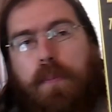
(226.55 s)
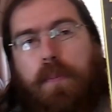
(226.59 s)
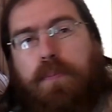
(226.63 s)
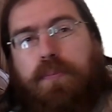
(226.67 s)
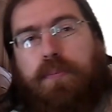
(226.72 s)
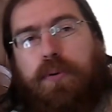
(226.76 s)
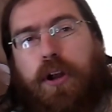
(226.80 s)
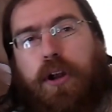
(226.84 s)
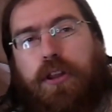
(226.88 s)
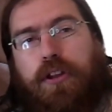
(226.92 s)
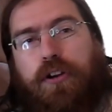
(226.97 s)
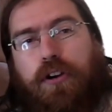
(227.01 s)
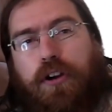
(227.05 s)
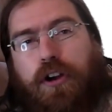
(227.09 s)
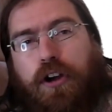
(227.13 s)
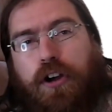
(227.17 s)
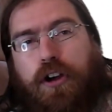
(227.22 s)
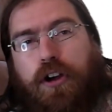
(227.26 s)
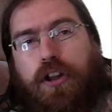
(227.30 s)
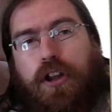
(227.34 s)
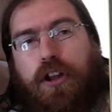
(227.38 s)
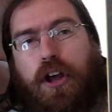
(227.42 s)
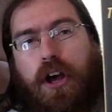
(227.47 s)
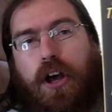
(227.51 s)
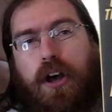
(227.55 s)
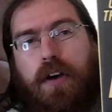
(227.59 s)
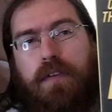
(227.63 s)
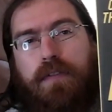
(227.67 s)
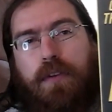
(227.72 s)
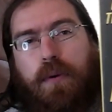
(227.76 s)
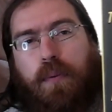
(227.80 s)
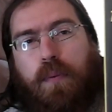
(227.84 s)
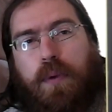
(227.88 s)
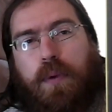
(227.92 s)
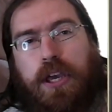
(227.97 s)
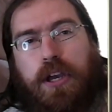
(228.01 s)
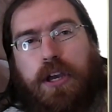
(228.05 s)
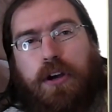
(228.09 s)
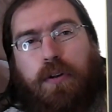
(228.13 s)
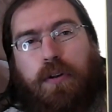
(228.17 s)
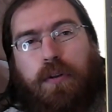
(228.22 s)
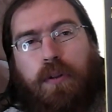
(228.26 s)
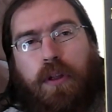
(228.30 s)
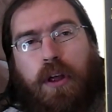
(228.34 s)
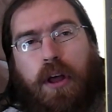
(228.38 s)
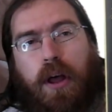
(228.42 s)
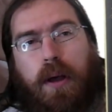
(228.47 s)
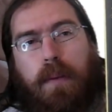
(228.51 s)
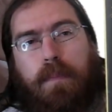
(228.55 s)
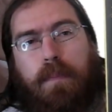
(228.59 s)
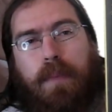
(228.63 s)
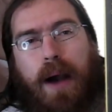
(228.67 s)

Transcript: Brotherhood of the Wheel